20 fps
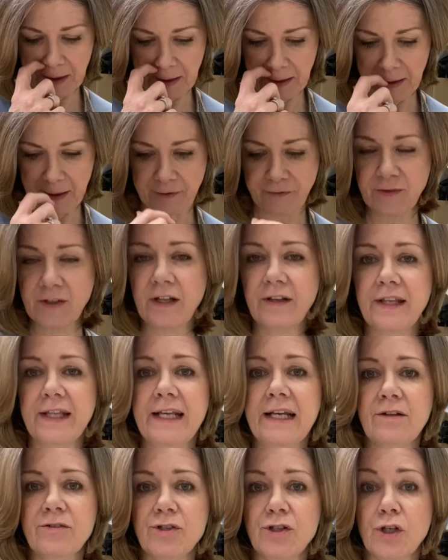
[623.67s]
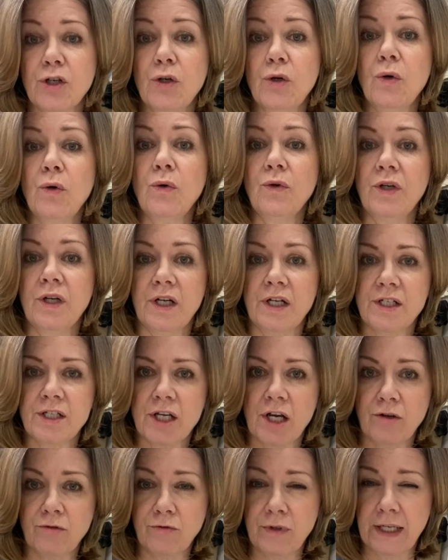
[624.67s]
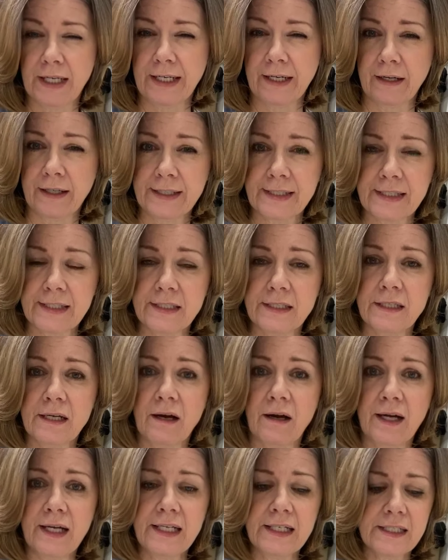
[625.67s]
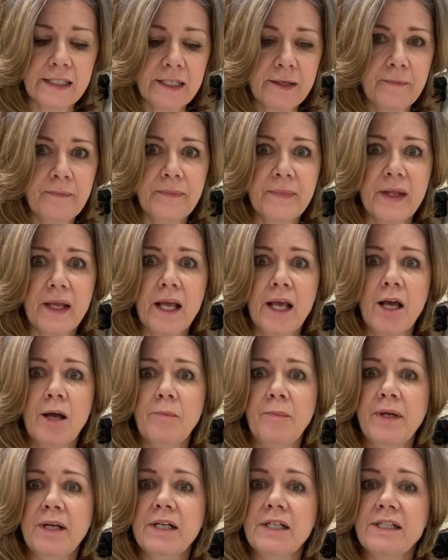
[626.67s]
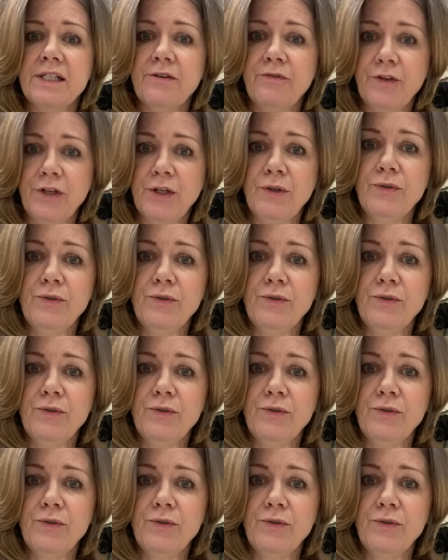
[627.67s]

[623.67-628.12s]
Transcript: if nothing else, the corners are really nice and tight, because if you